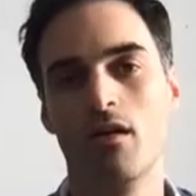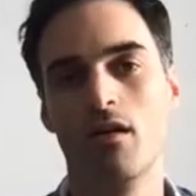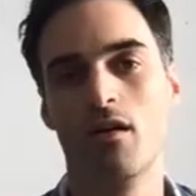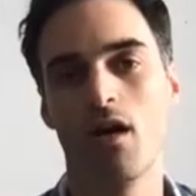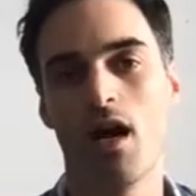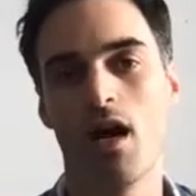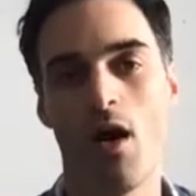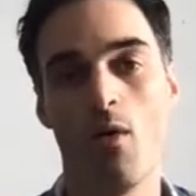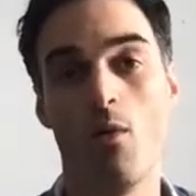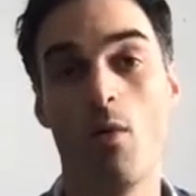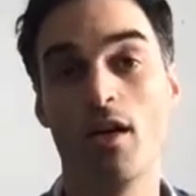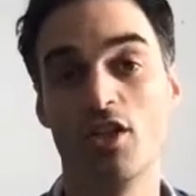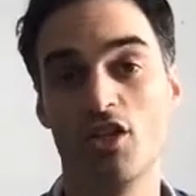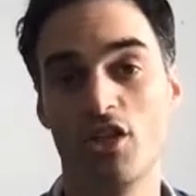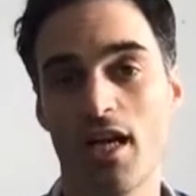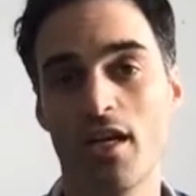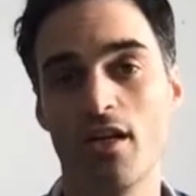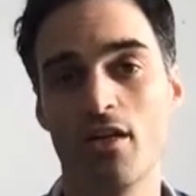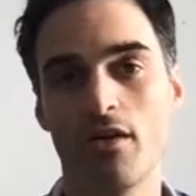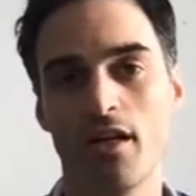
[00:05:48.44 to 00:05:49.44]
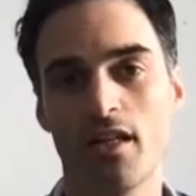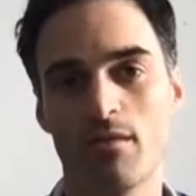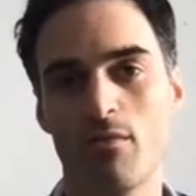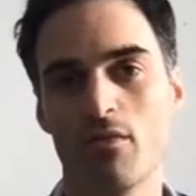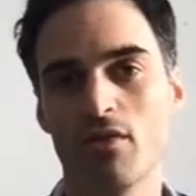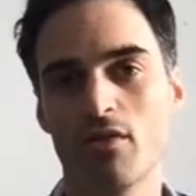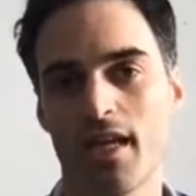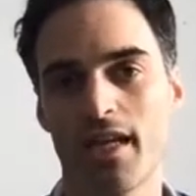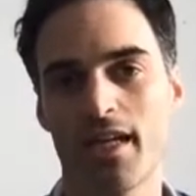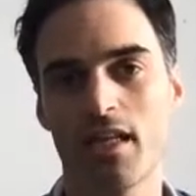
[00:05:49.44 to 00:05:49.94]
what gender it's
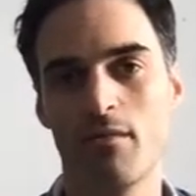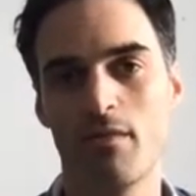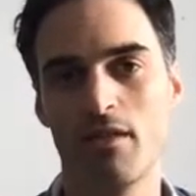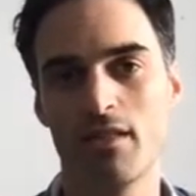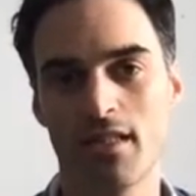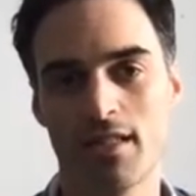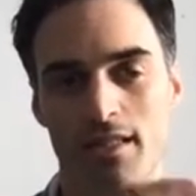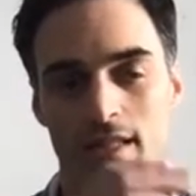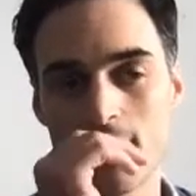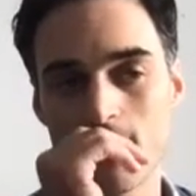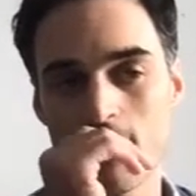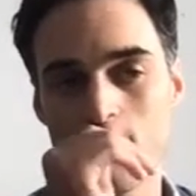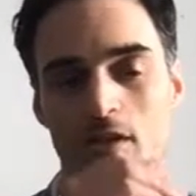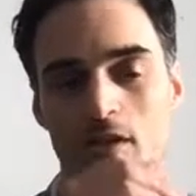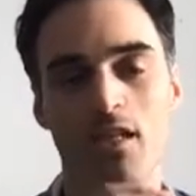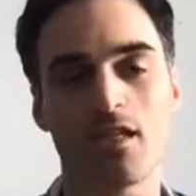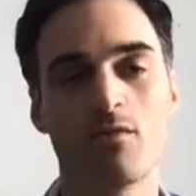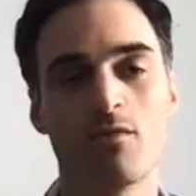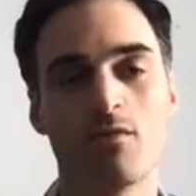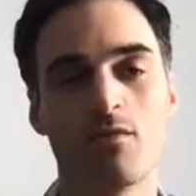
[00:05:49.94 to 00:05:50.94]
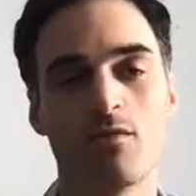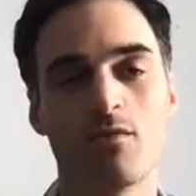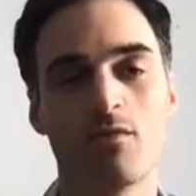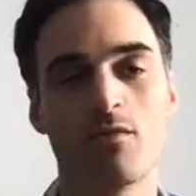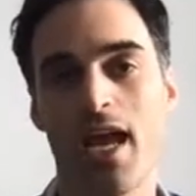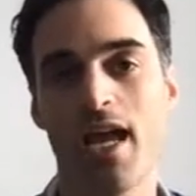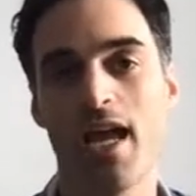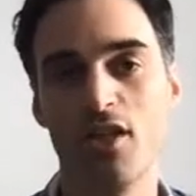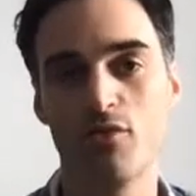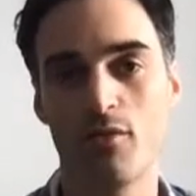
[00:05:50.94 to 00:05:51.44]
most likely to be successful with, as well as what
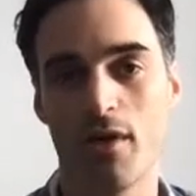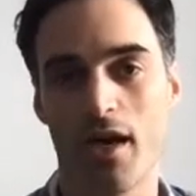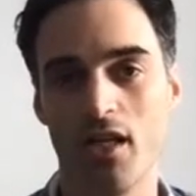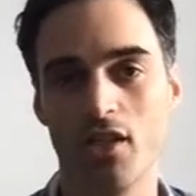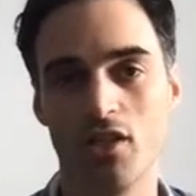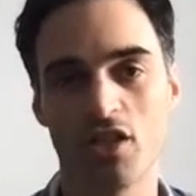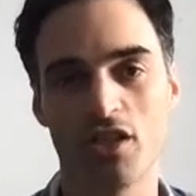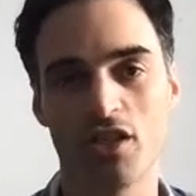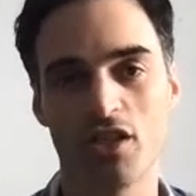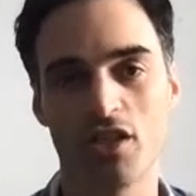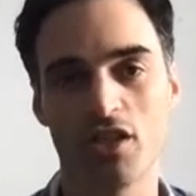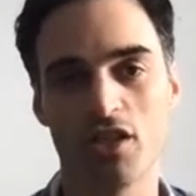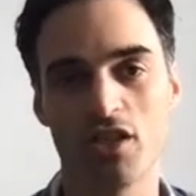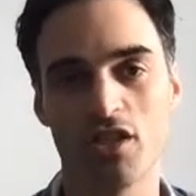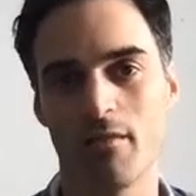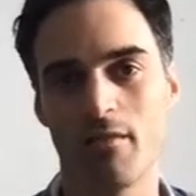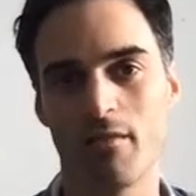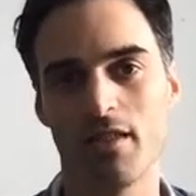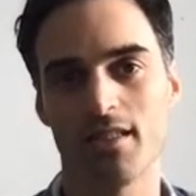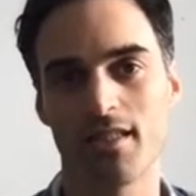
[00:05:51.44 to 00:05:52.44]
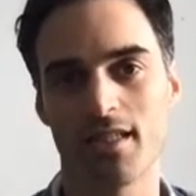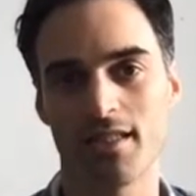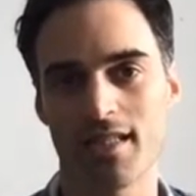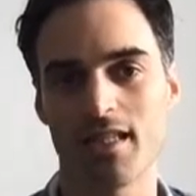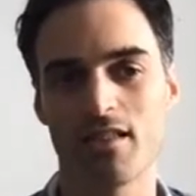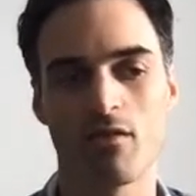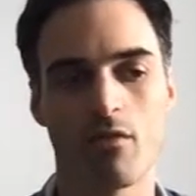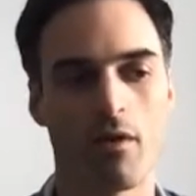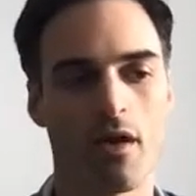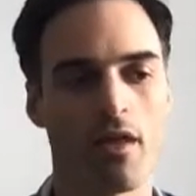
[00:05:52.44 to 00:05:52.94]
age range it's most likely to be
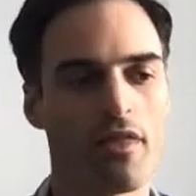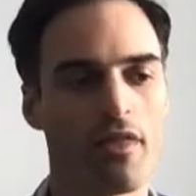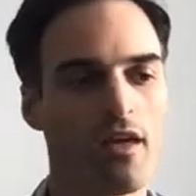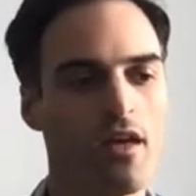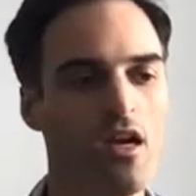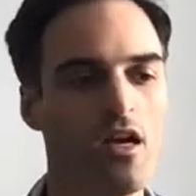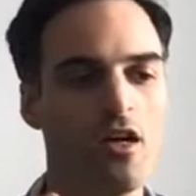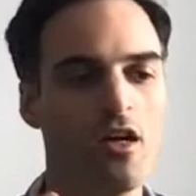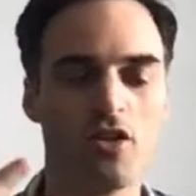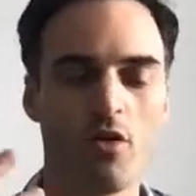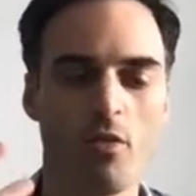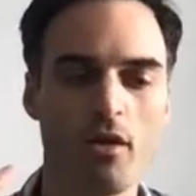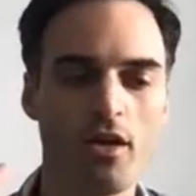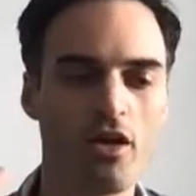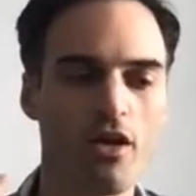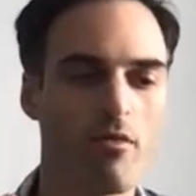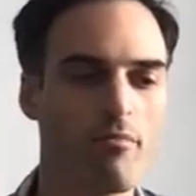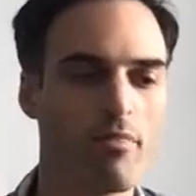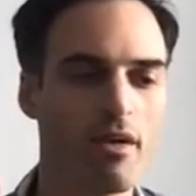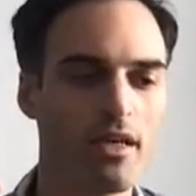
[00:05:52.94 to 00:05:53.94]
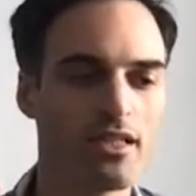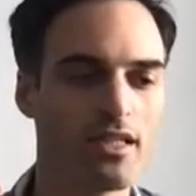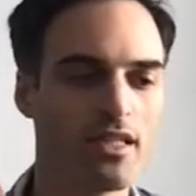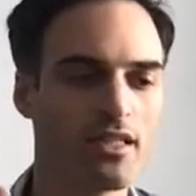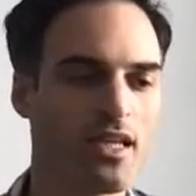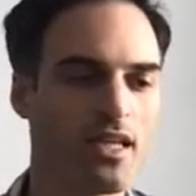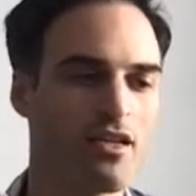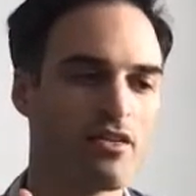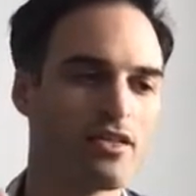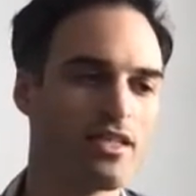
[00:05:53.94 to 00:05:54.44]
successful with. So when you're a business
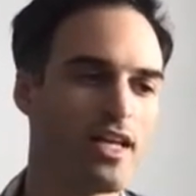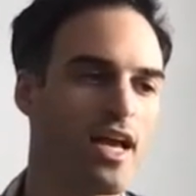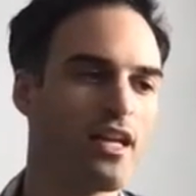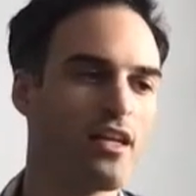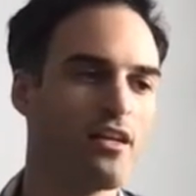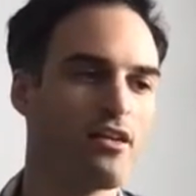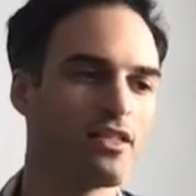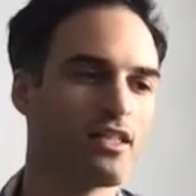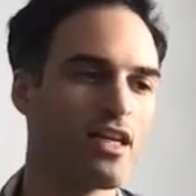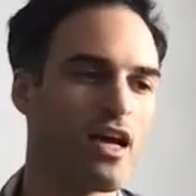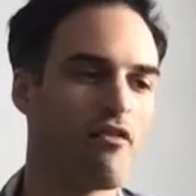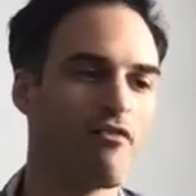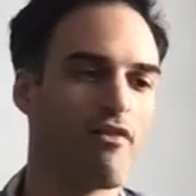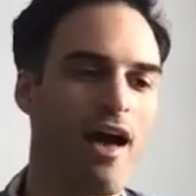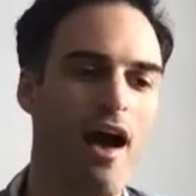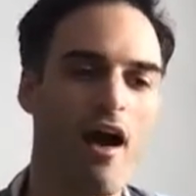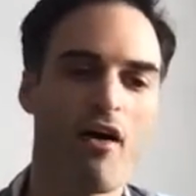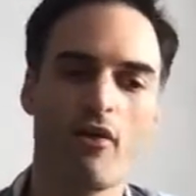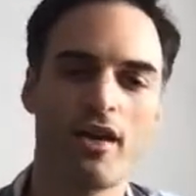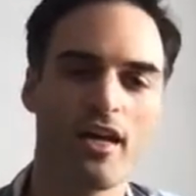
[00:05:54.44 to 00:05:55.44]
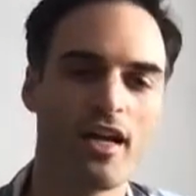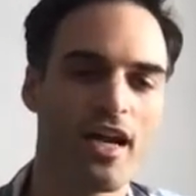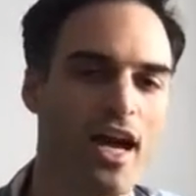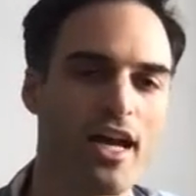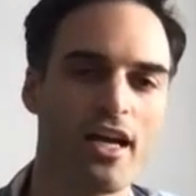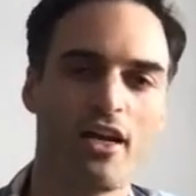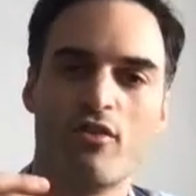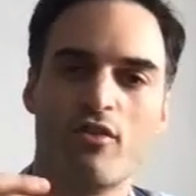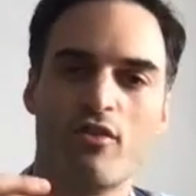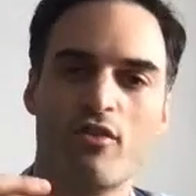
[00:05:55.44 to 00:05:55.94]
and you're saying to yourself, how can I
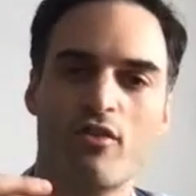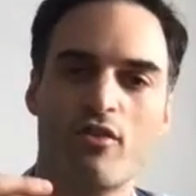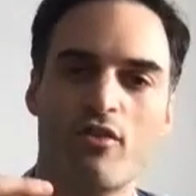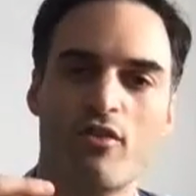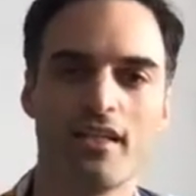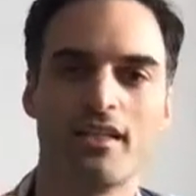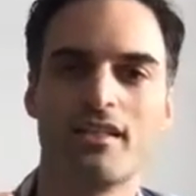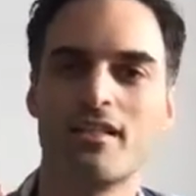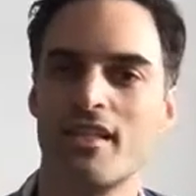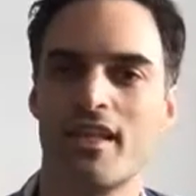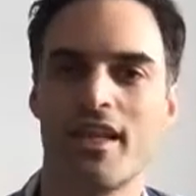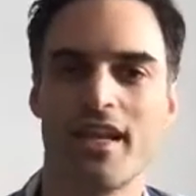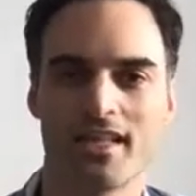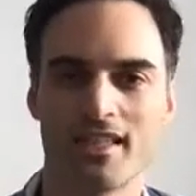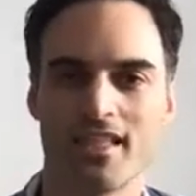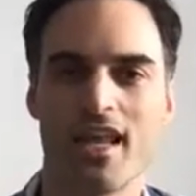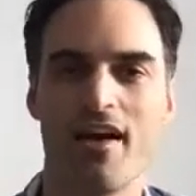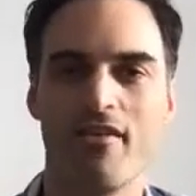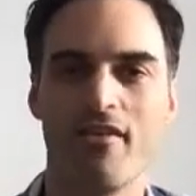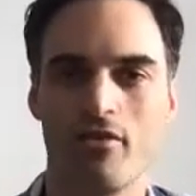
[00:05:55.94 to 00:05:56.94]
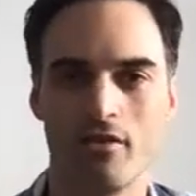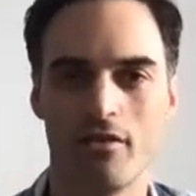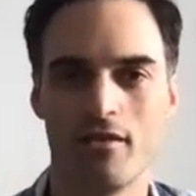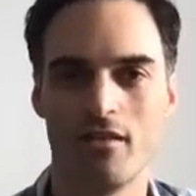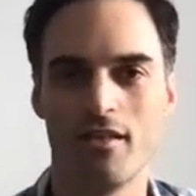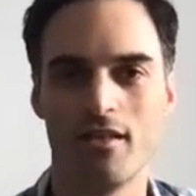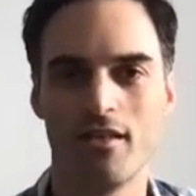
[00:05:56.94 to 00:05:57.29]
grow this to the next level?